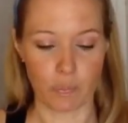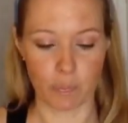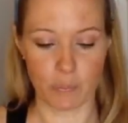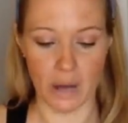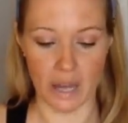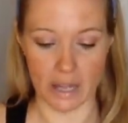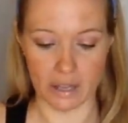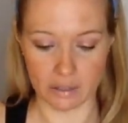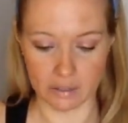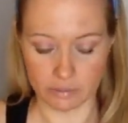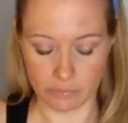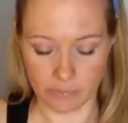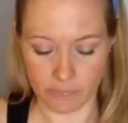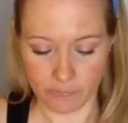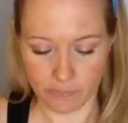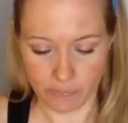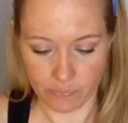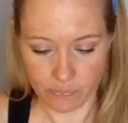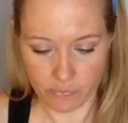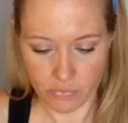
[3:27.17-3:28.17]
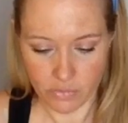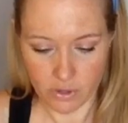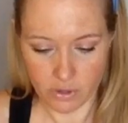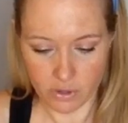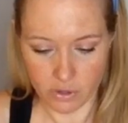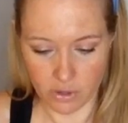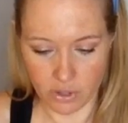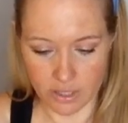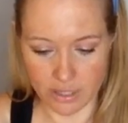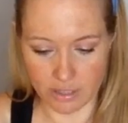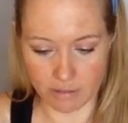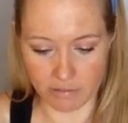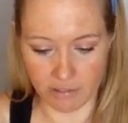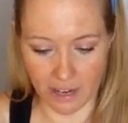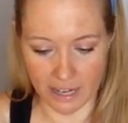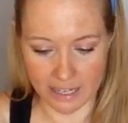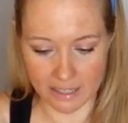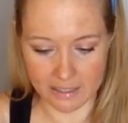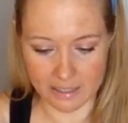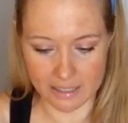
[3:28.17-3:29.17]
but the
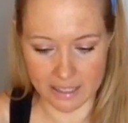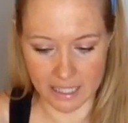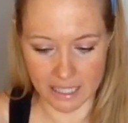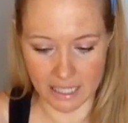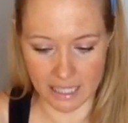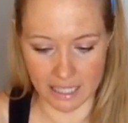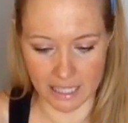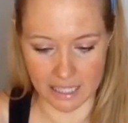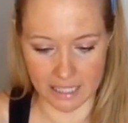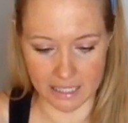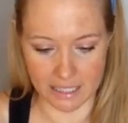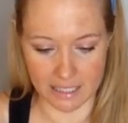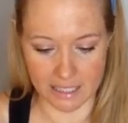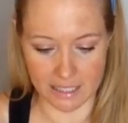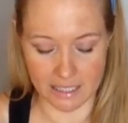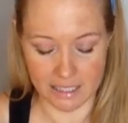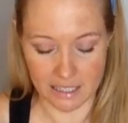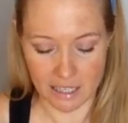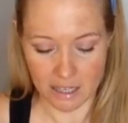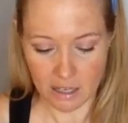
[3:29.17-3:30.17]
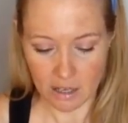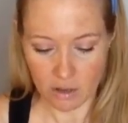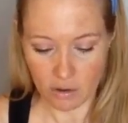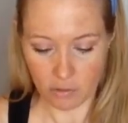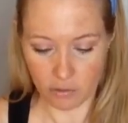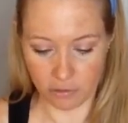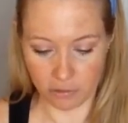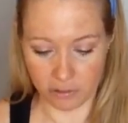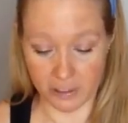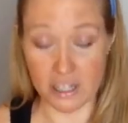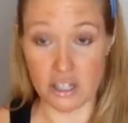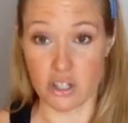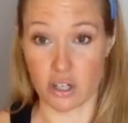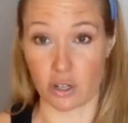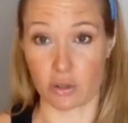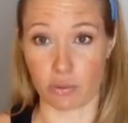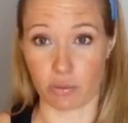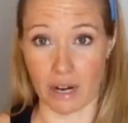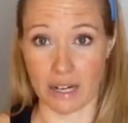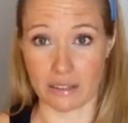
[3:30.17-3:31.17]
device is
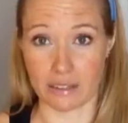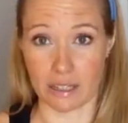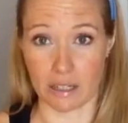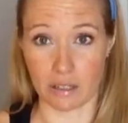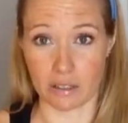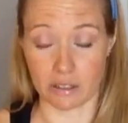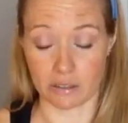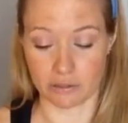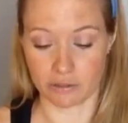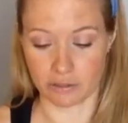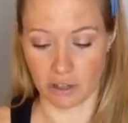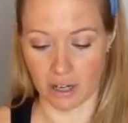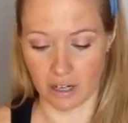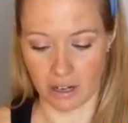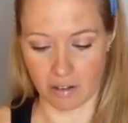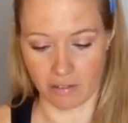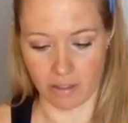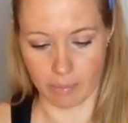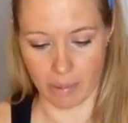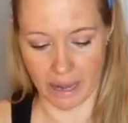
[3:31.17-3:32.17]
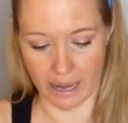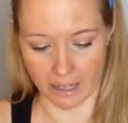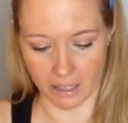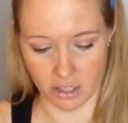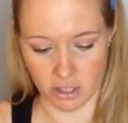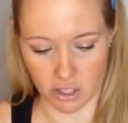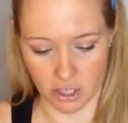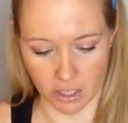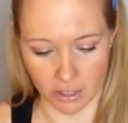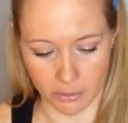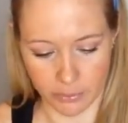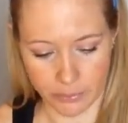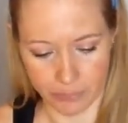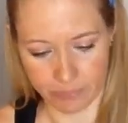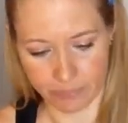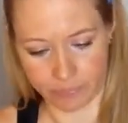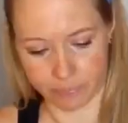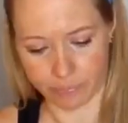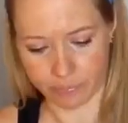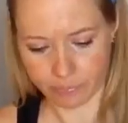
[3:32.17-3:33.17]
featured right there in the front of the packaging.
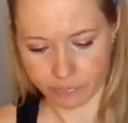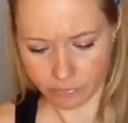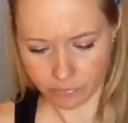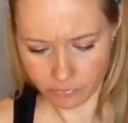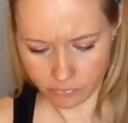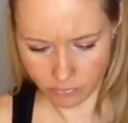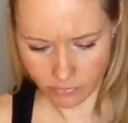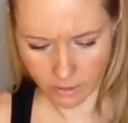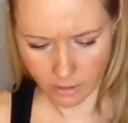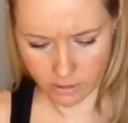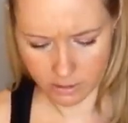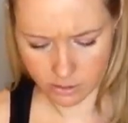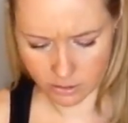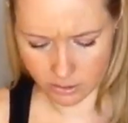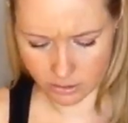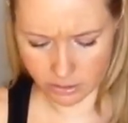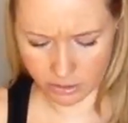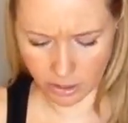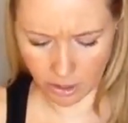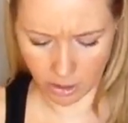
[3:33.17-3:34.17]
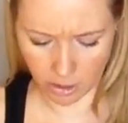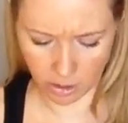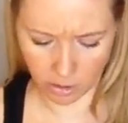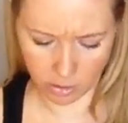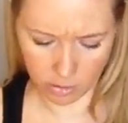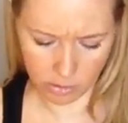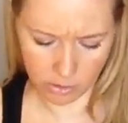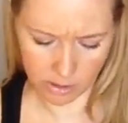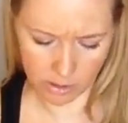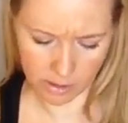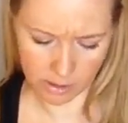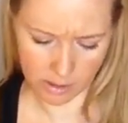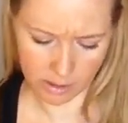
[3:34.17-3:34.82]
So,